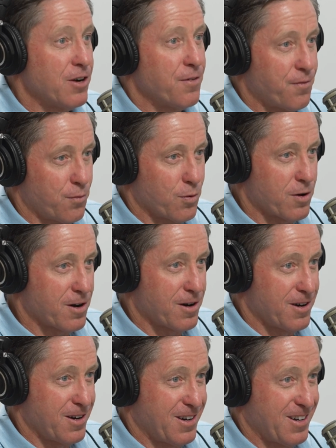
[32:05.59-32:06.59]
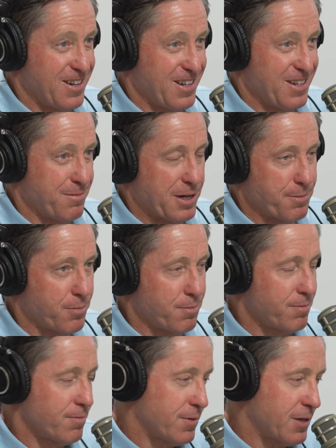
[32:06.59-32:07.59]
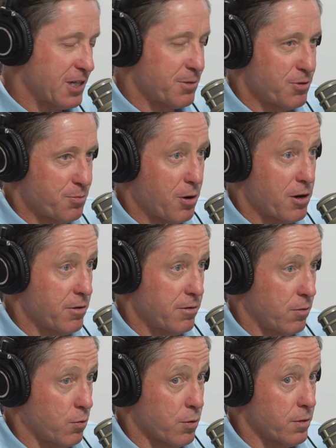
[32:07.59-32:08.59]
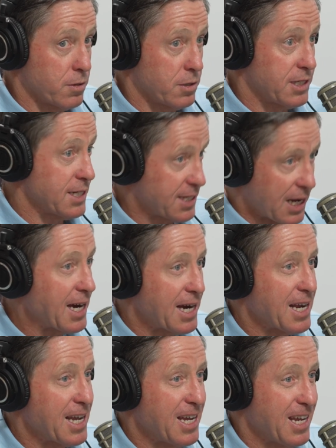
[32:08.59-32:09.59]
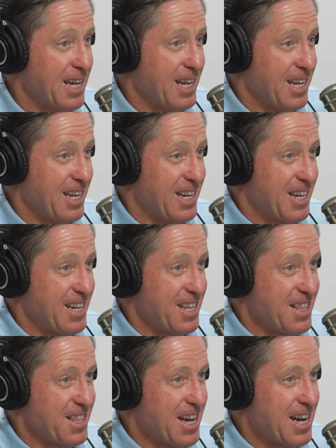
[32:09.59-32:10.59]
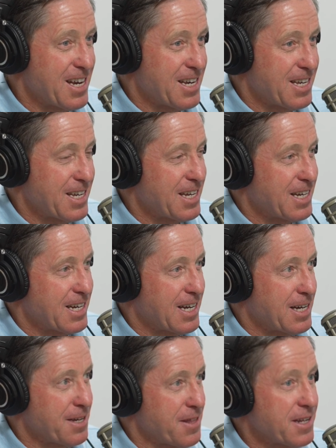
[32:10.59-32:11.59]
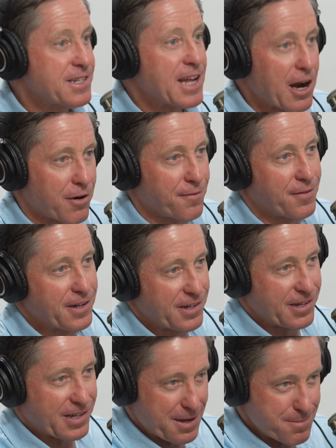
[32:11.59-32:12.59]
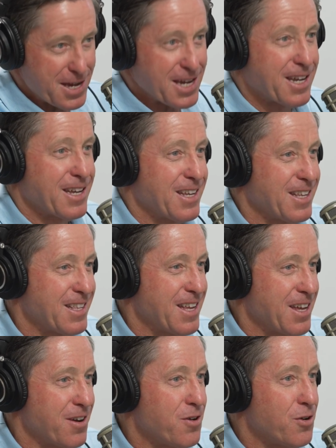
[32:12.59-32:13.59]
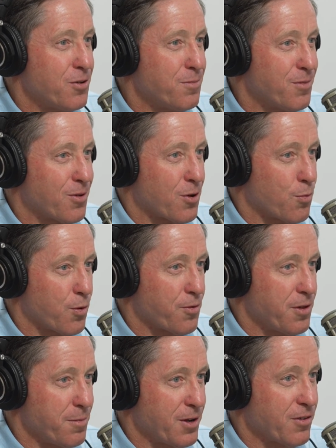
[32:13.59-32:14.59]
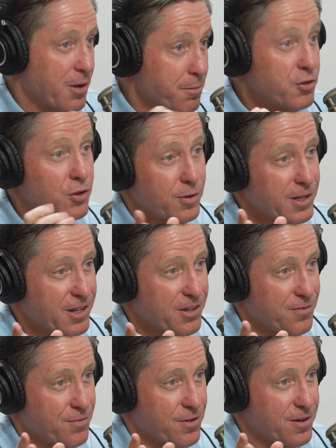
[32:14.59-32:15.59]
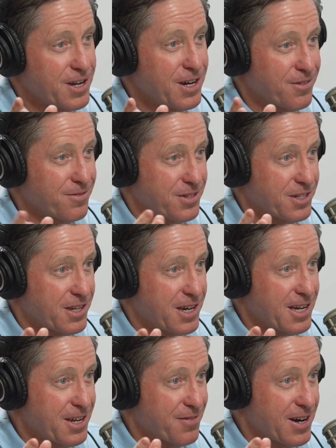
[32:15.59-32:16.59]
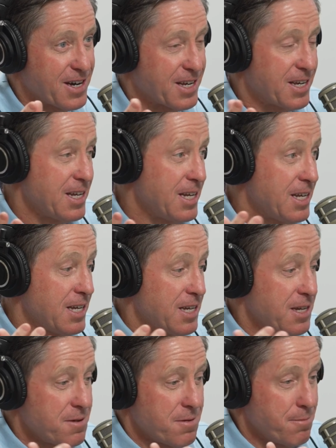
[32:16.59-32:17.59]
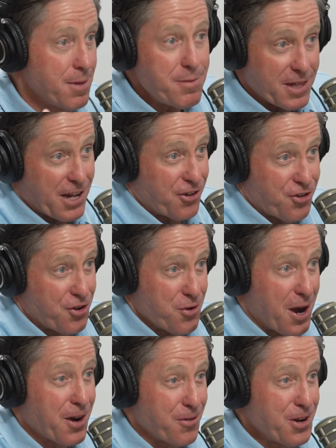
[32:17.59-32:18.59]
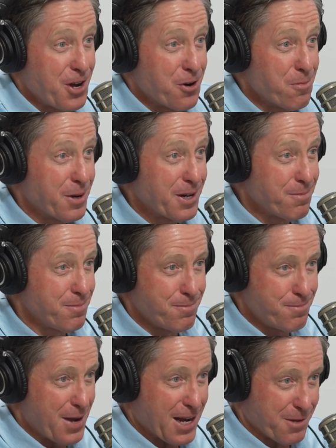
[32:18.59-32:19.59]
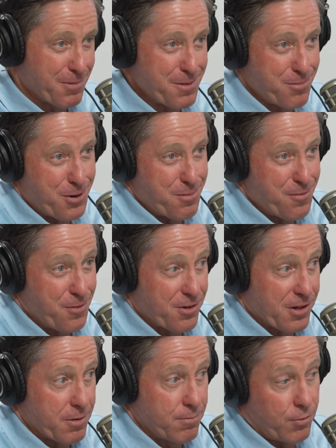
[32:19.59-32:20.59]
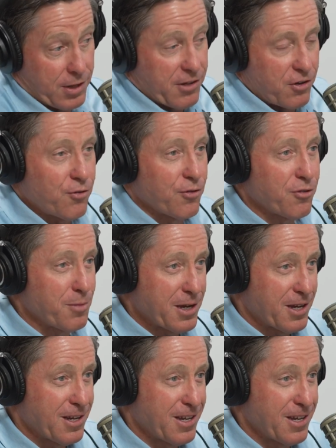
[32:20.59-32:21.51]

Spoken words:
for my customers, partners, or society, that the sacrifices I make at home are worth it because I'm doing this for, society, right? And maybe that's true. I don't know. But back to my point before, it's like, well, that's a choice you make,